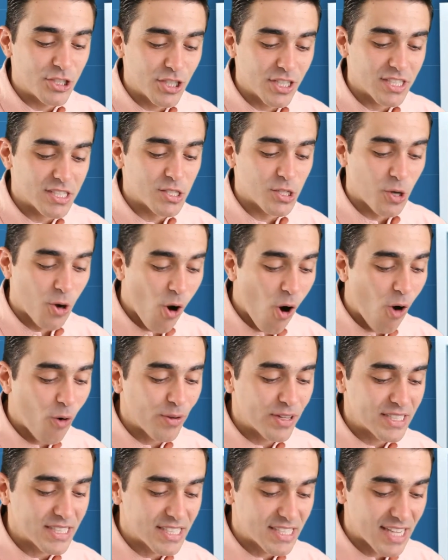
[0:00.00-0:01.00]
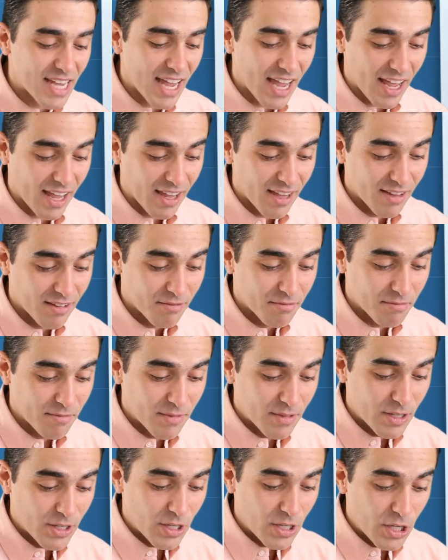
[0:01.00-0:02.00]
just call and say,
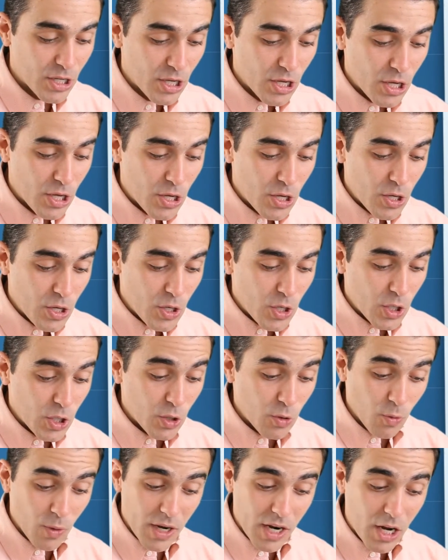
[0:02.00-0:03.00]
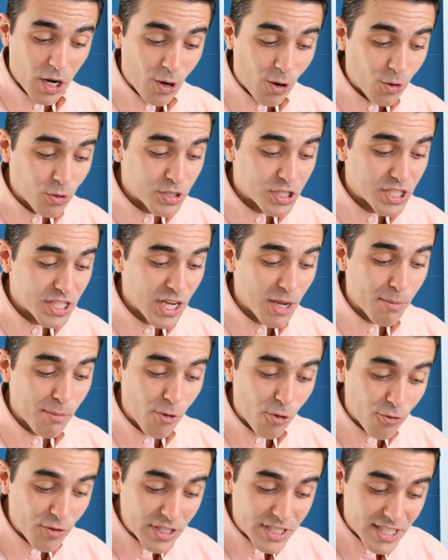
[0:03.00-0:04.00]
"You wanna go see a
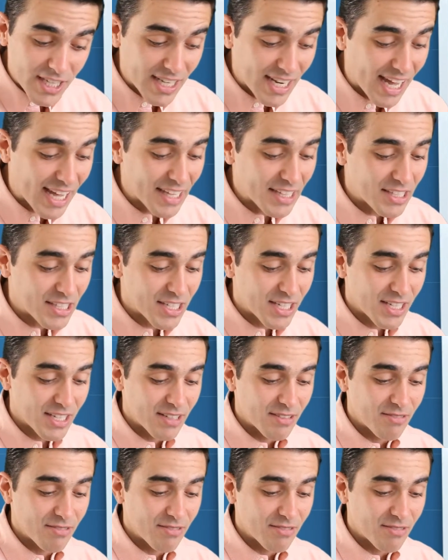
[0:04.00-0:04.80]
movie tonight?"